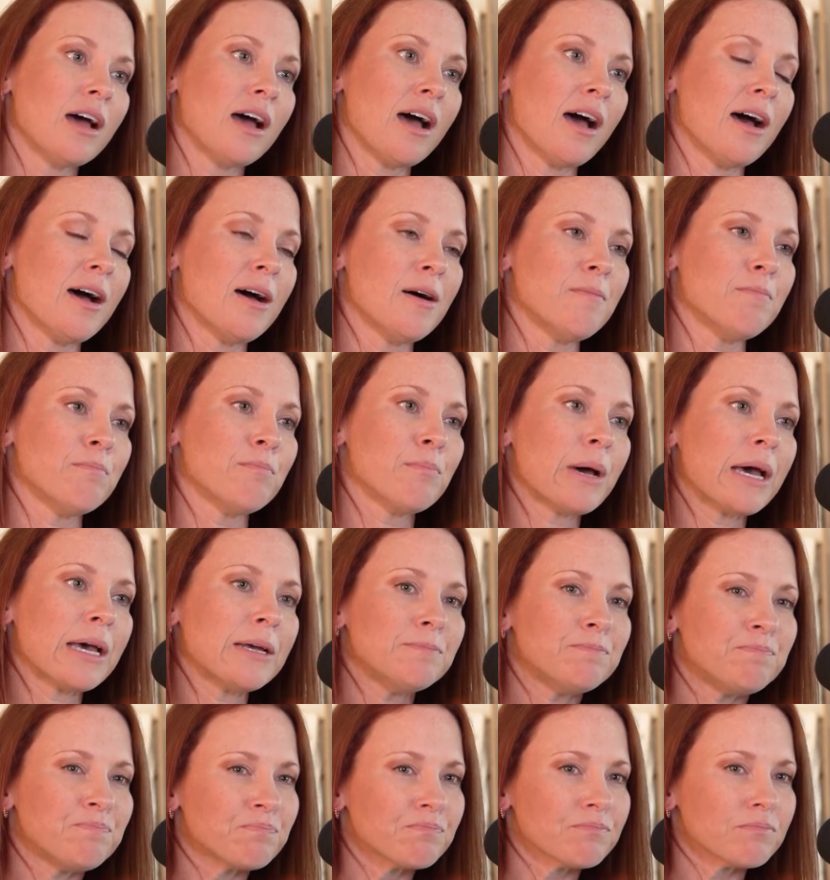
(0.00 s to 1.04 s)

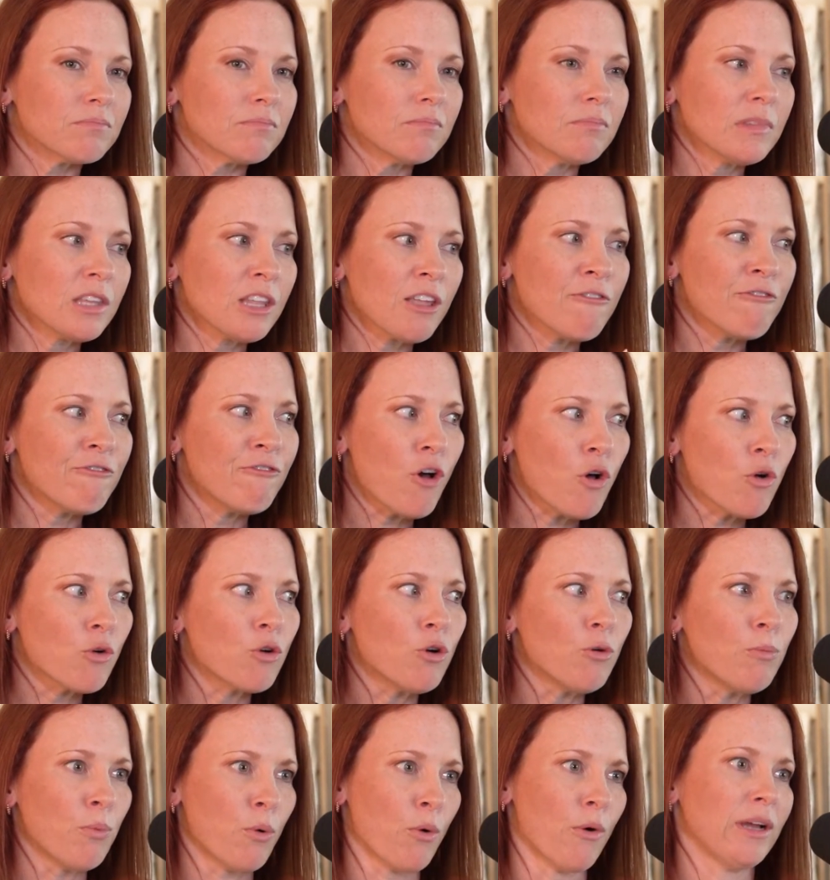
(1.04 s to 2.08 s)
But
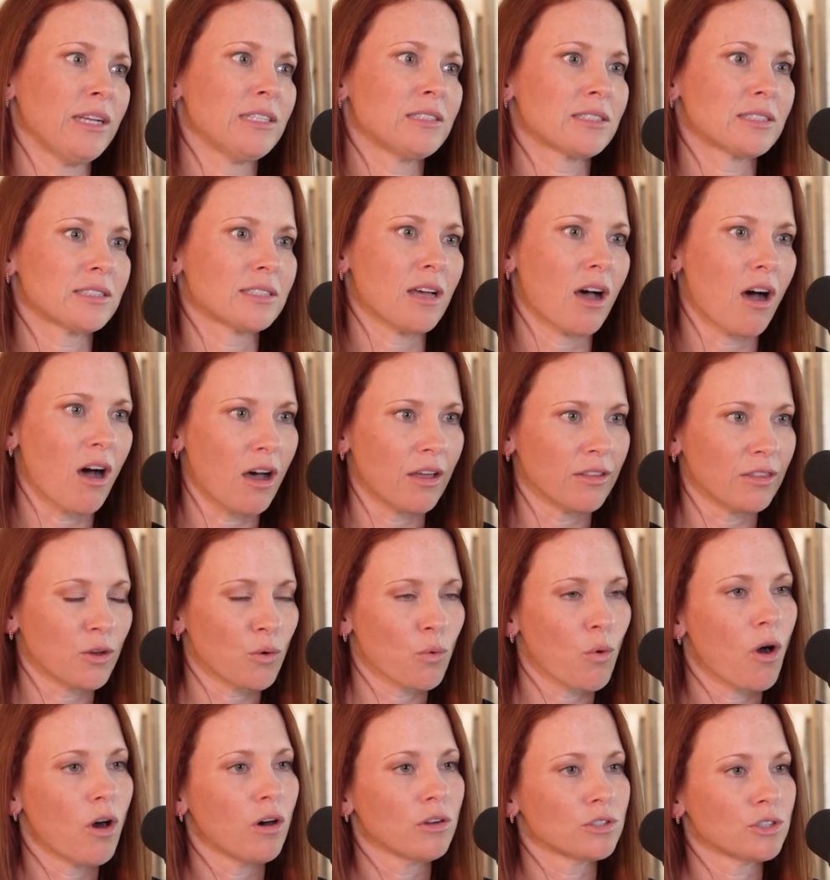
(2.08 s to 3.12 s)
focal points on the
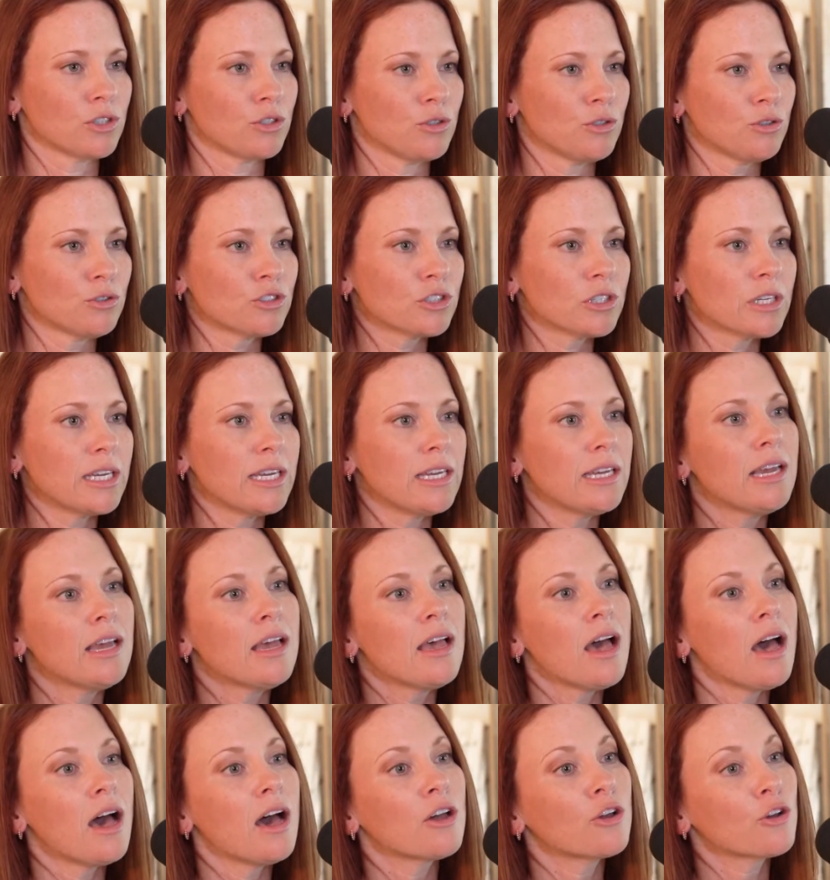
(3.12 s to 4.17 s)
wall. So usually
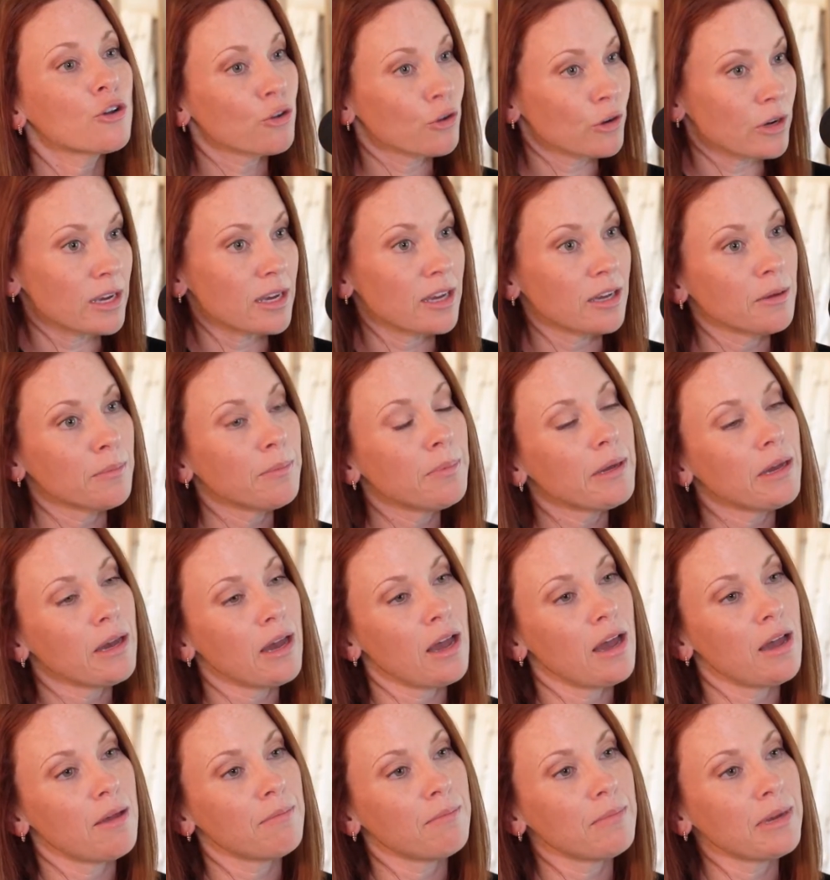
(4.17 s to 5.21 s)
a crib
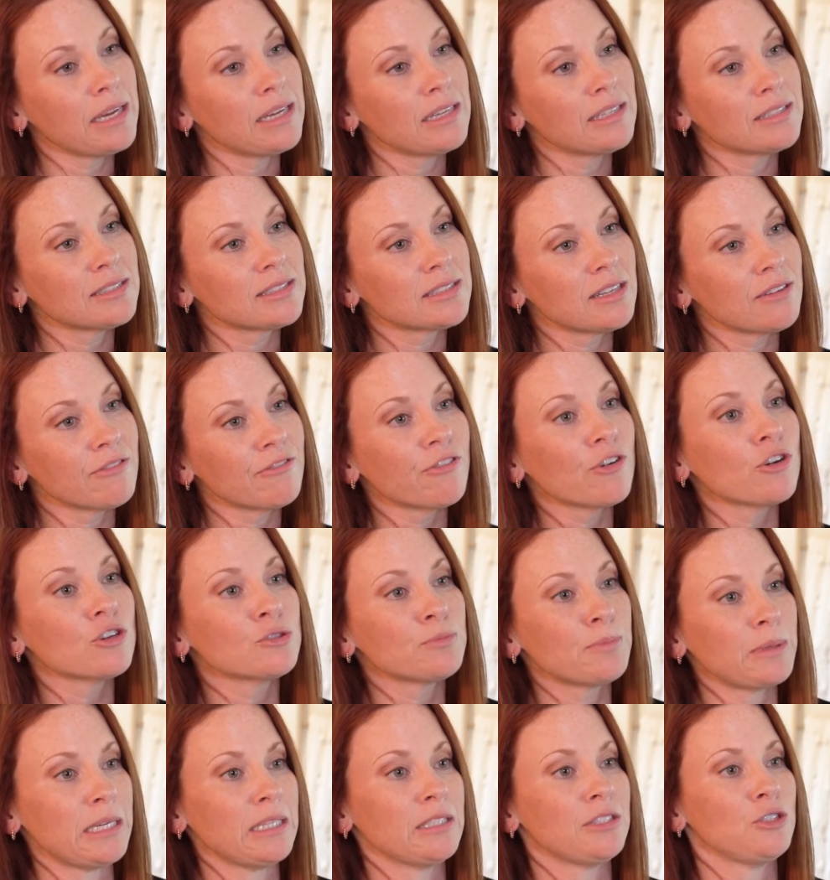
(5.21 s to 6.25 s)
is the
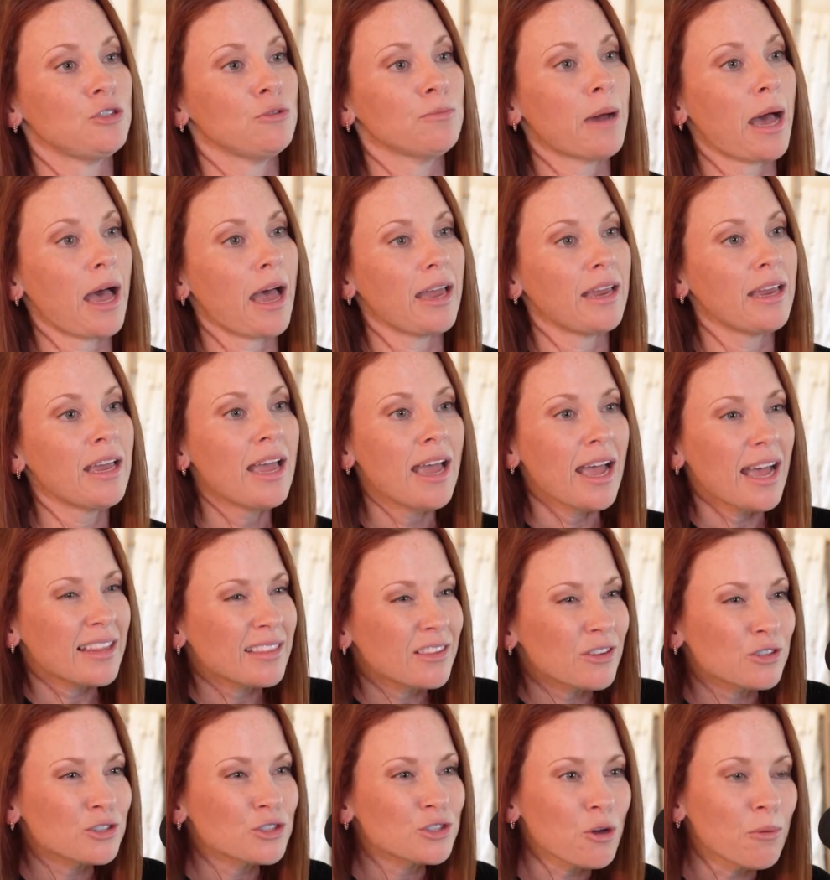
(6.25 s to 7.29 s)
first piece you buy.
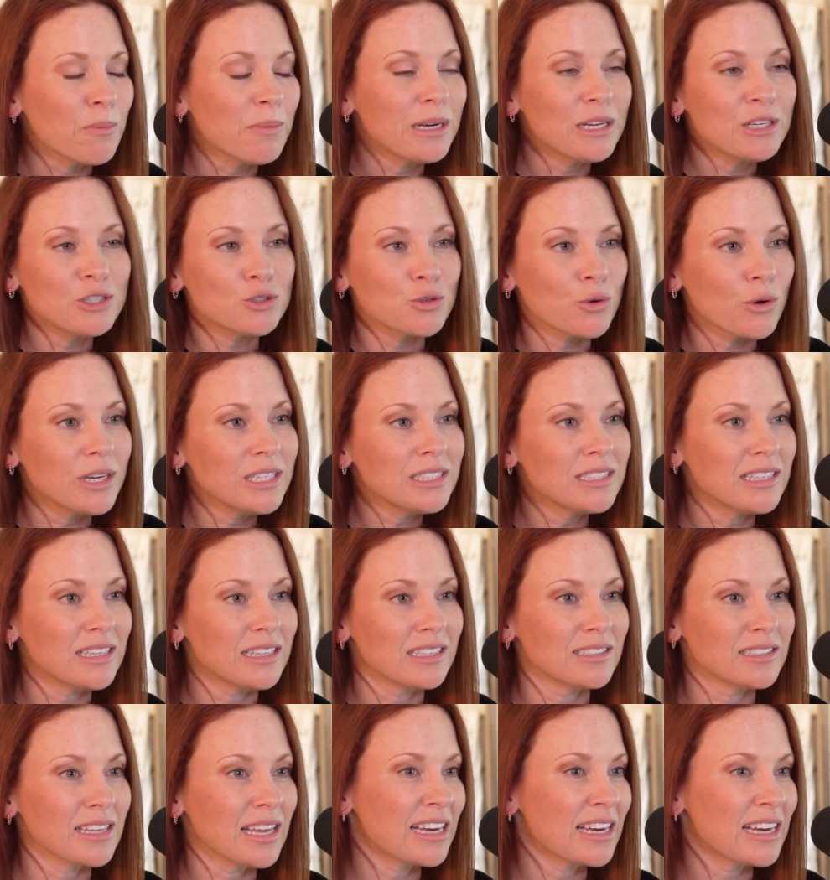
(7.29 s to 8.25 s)
And there's so many choices.